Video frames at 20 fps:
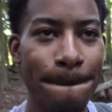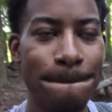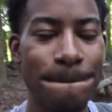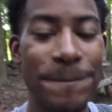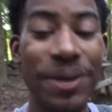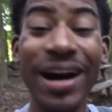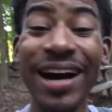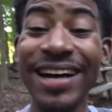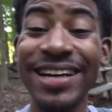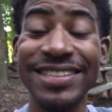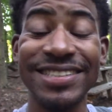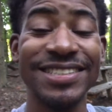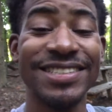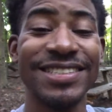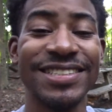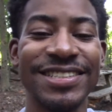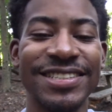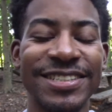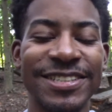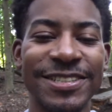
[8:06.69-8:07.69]
But
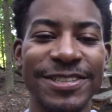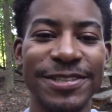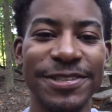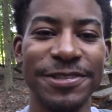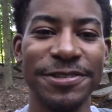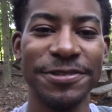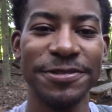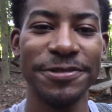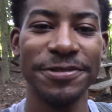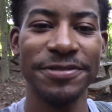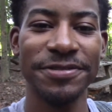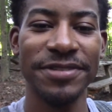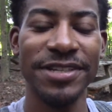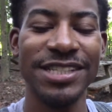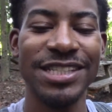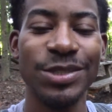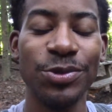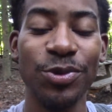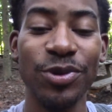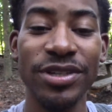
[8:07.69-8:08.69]

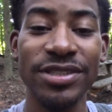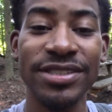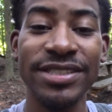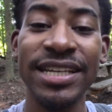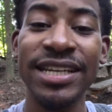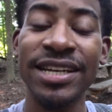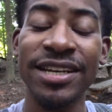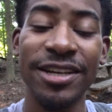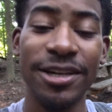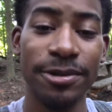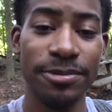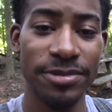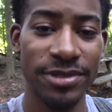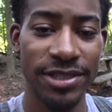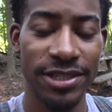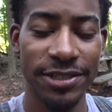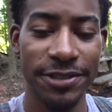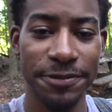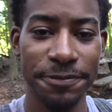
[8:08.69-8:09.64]
this is where sin comes in.